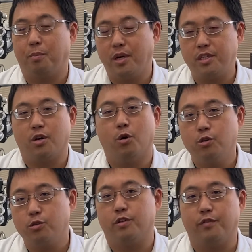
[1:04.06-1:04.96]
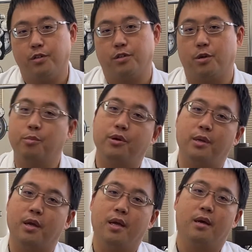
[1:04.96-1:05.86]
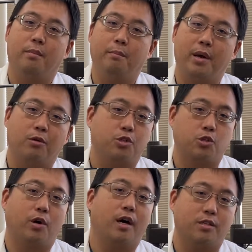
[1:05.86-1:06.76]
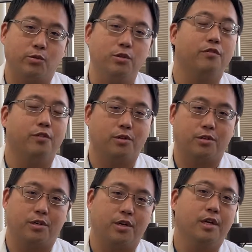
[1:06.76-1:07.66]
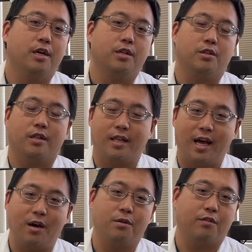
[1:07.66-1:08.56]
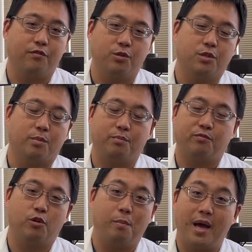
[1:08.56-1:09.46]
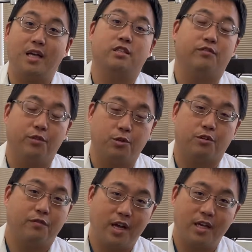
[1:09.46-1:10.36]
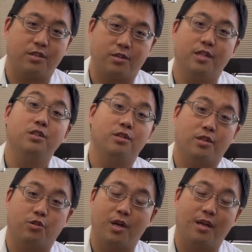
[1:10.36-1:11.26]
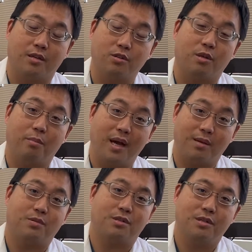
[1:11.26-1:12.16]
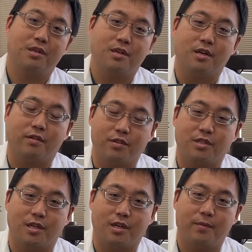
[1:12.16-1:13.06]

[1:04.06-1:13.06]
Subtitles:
punching holes through the filter or putting metal straws through the filter to allow the fluid to flow past the filter faster into the drain, into the pipes of the sink.